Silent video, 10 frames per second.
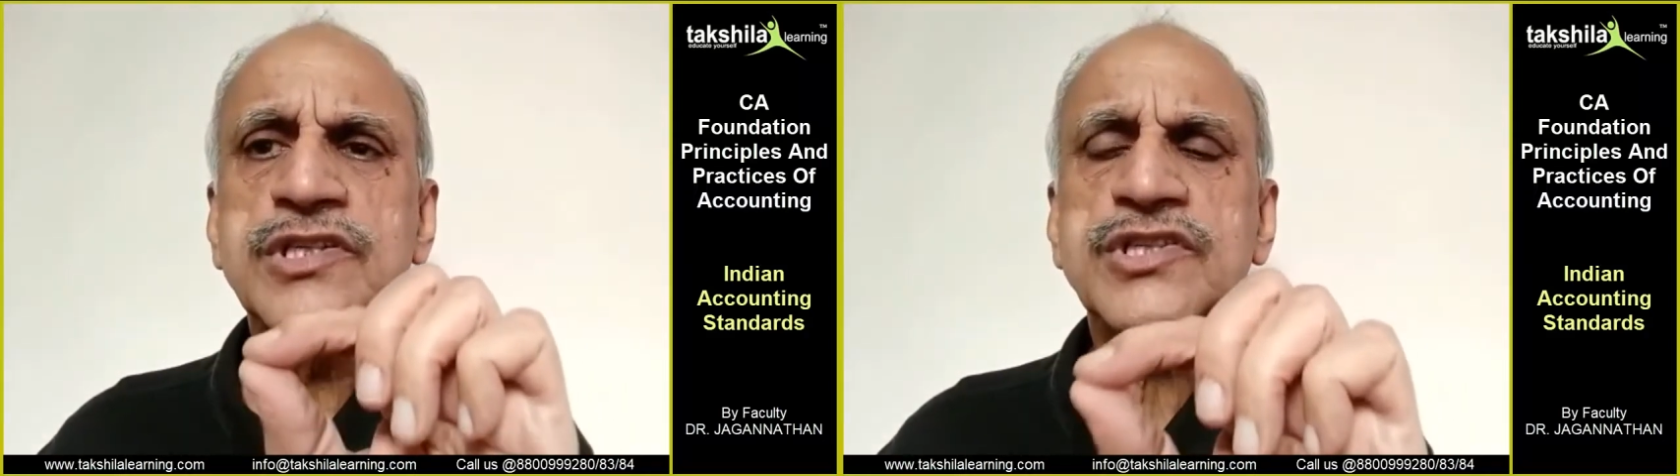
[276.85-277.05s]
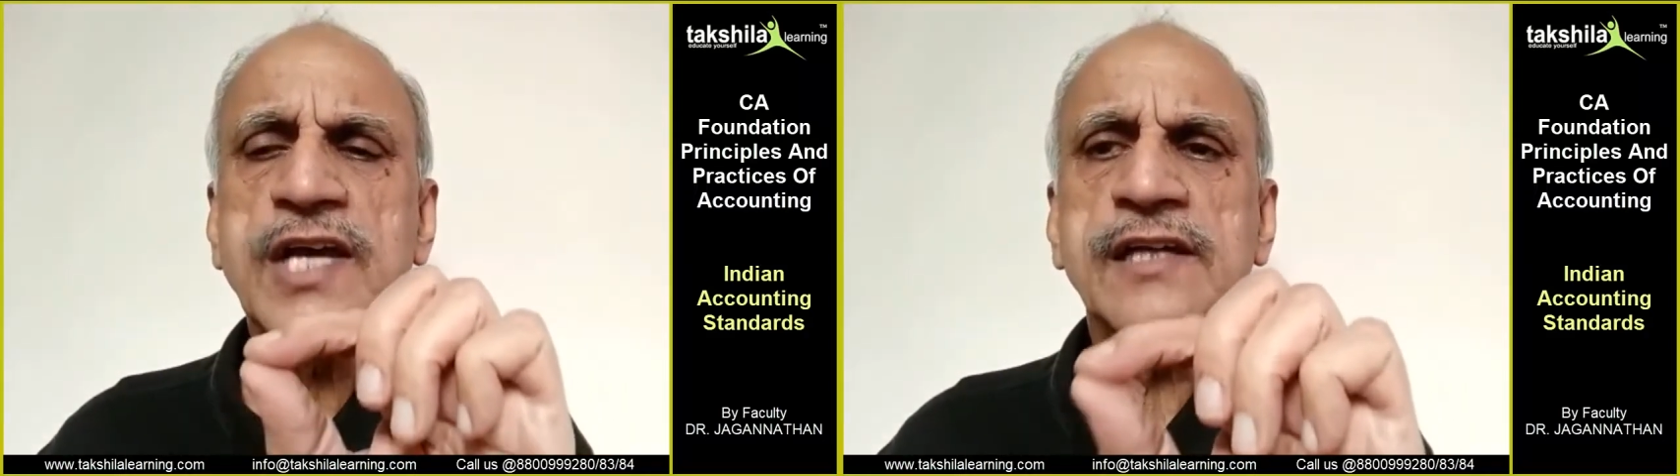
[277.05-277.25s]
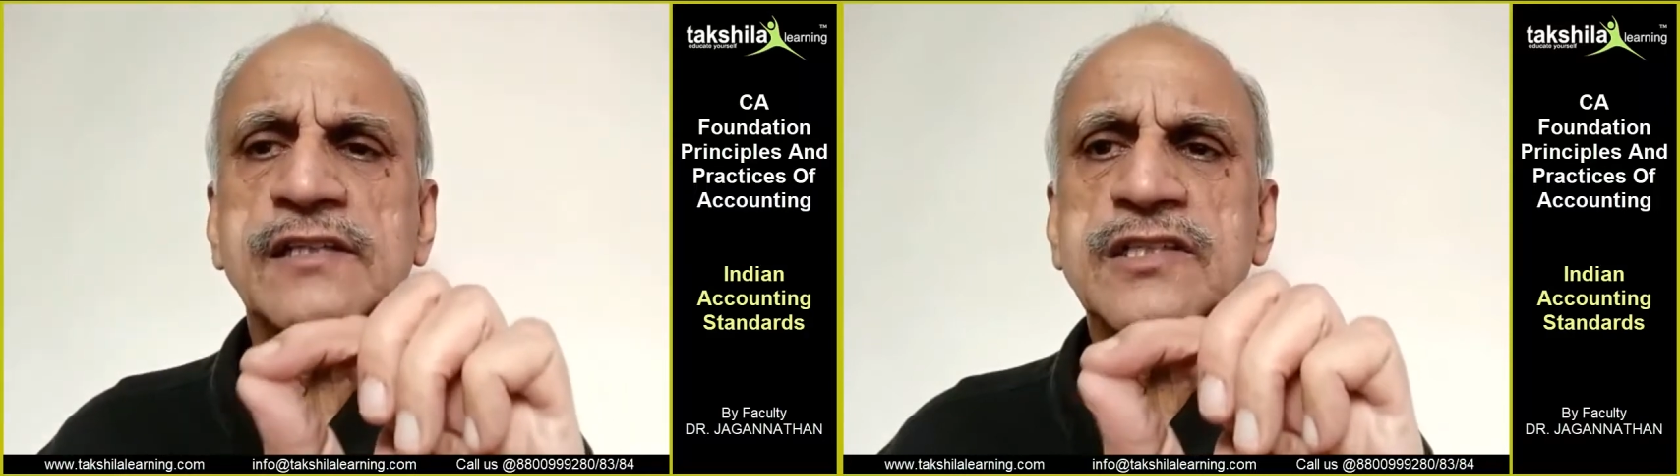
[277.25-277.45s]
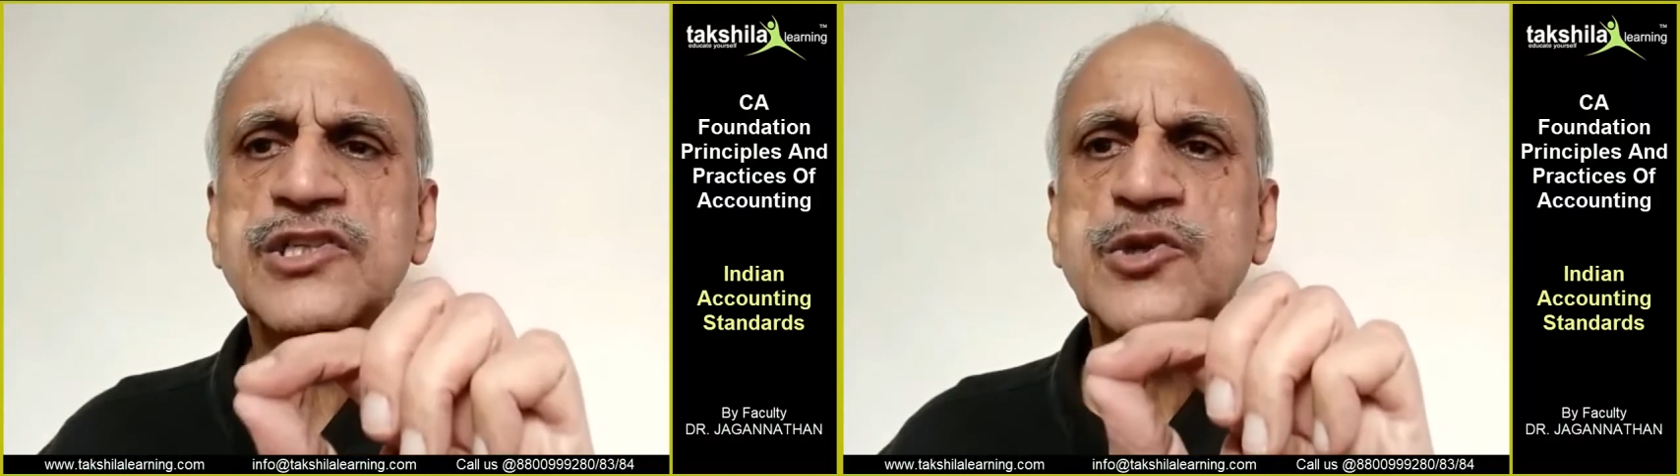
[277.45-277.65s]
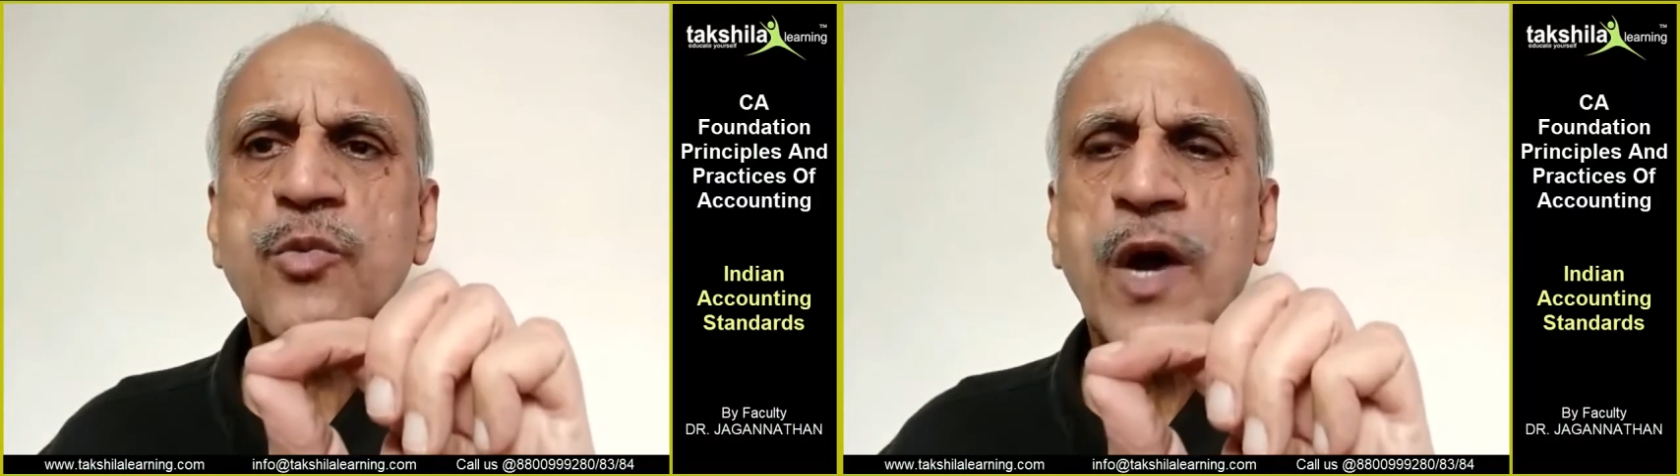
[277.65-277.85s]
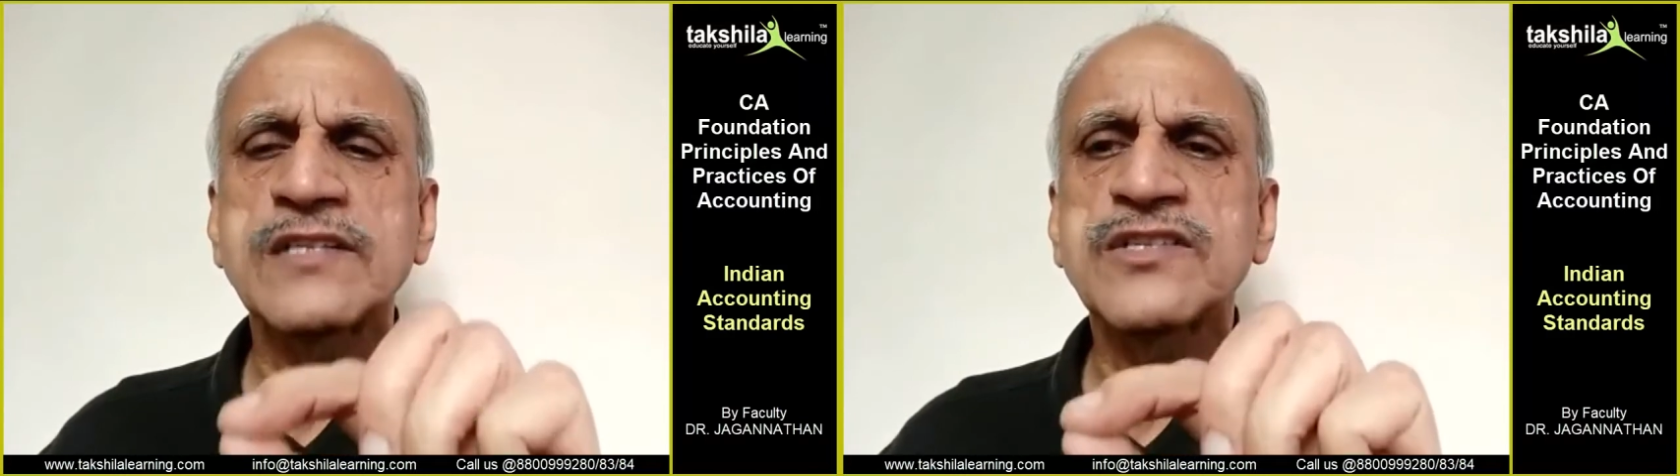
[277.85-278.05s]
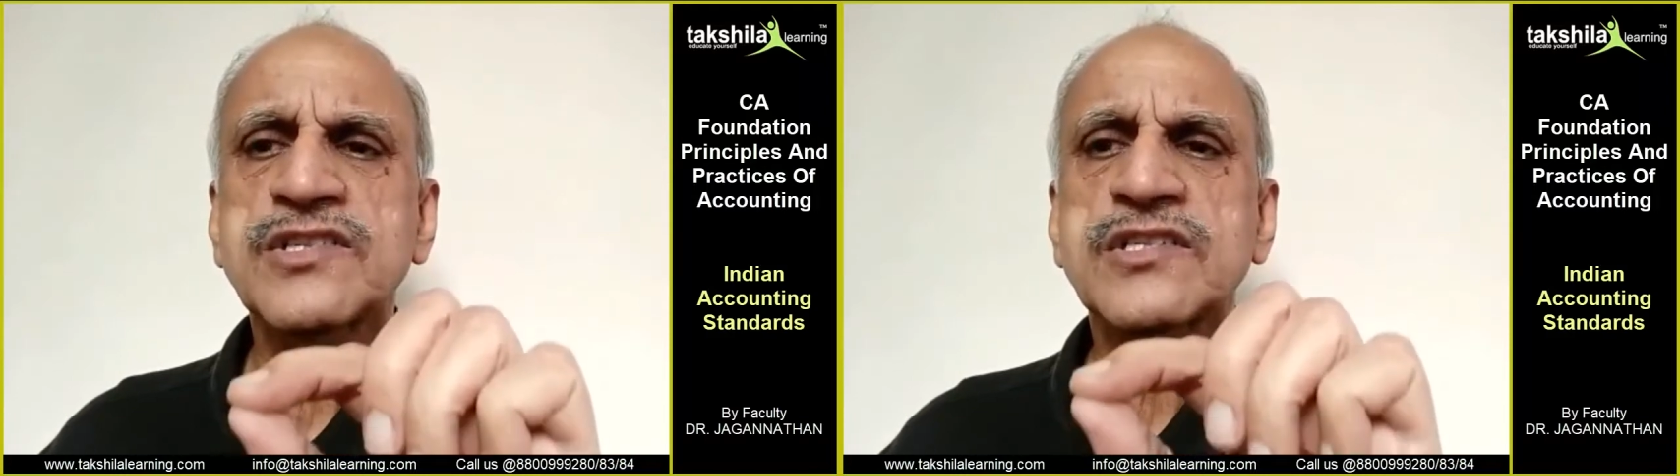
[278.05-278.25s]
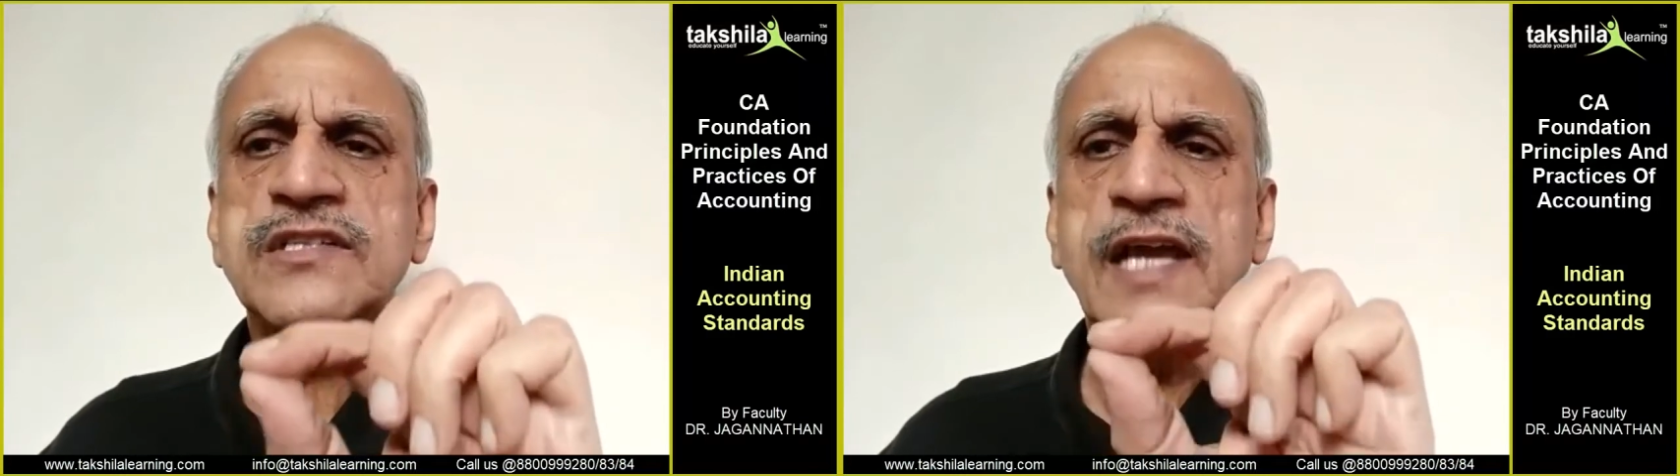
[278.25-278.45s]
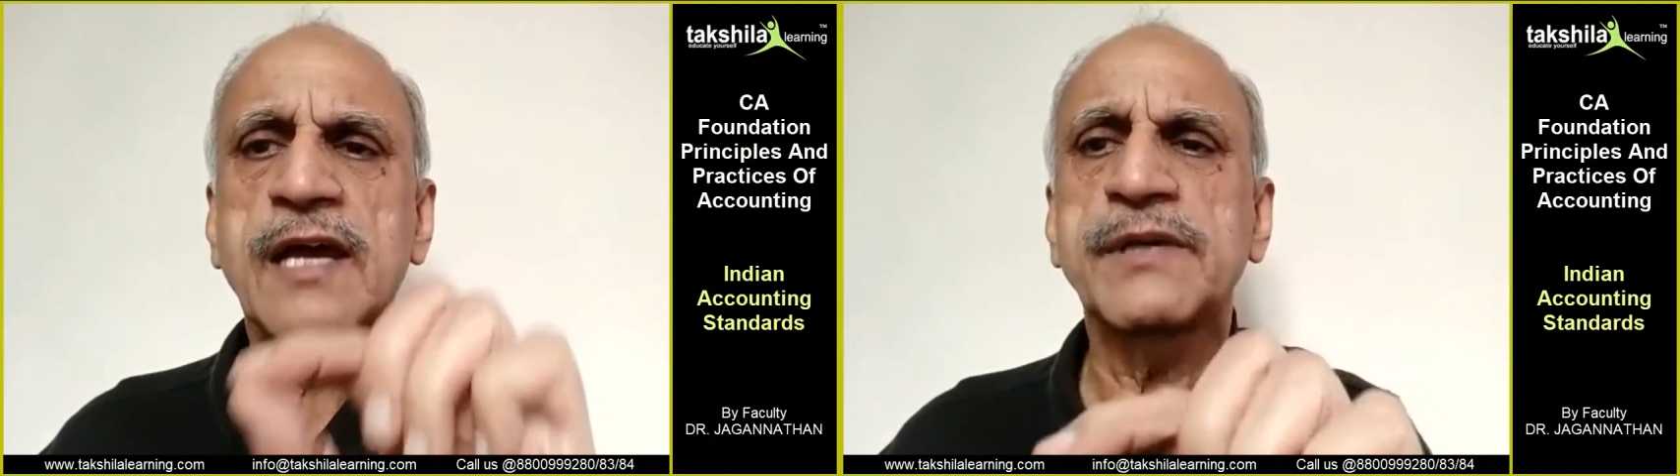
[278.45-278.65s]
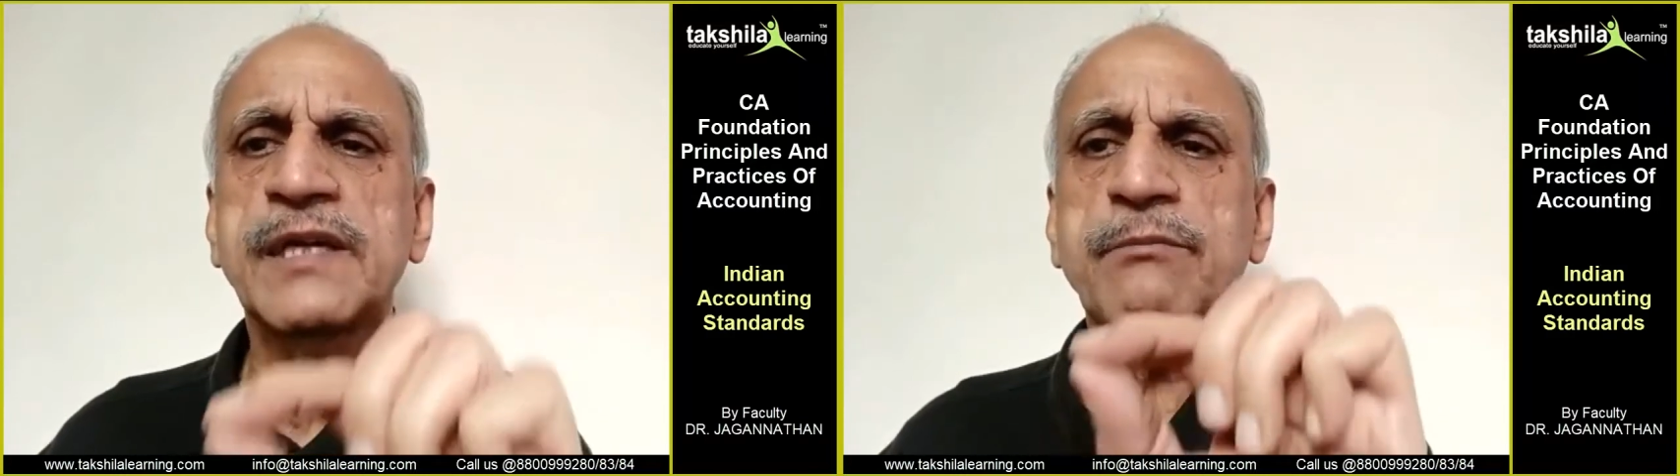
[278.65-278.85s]
standards once they
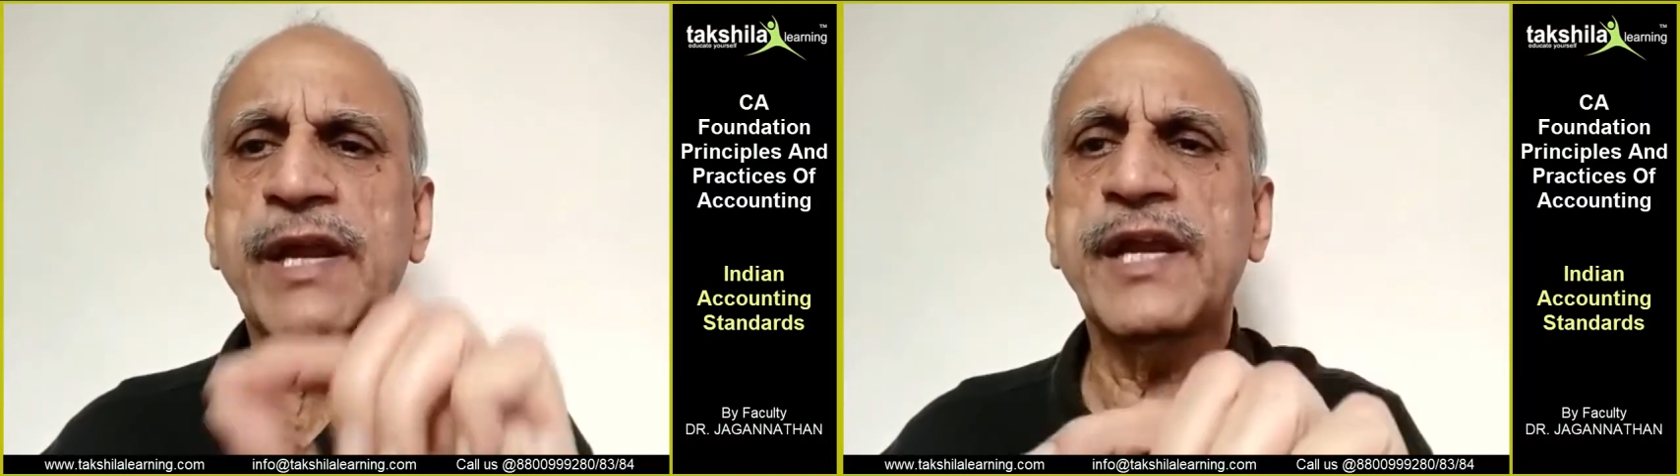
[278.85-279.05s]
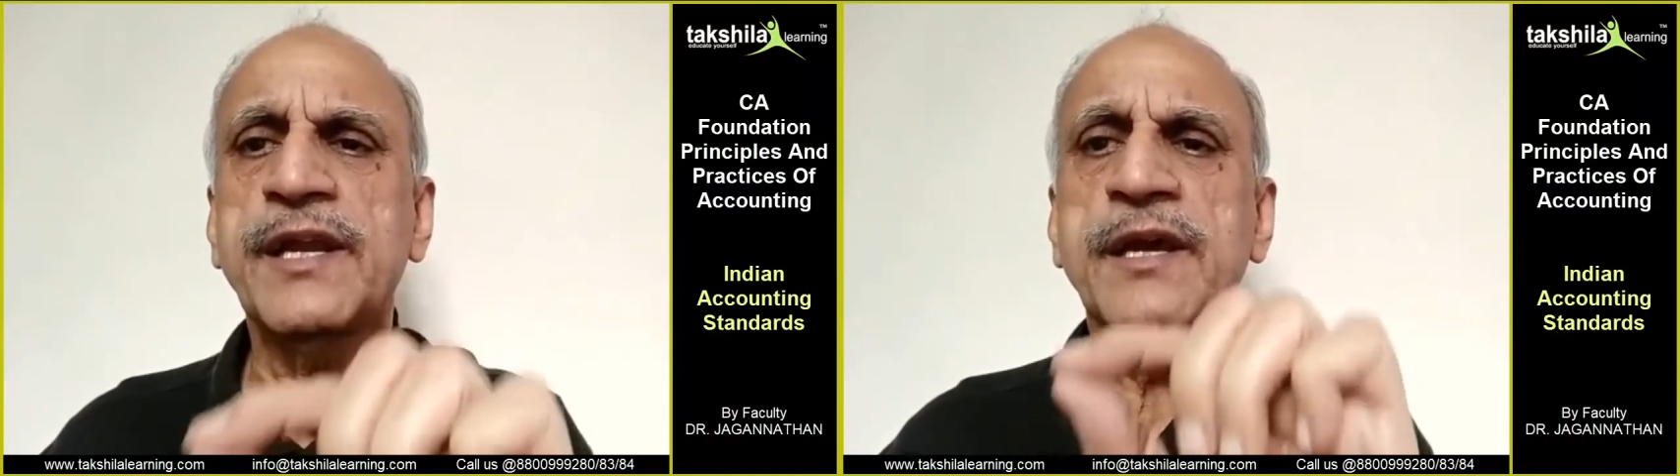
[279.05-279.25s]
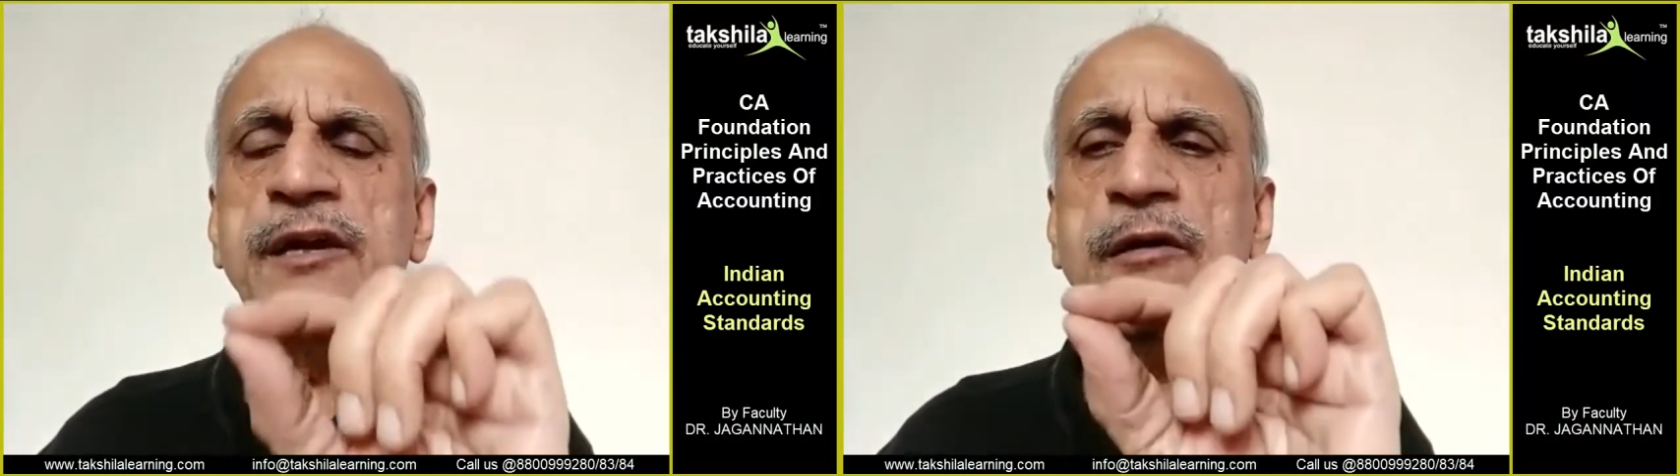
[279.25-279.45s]
have been made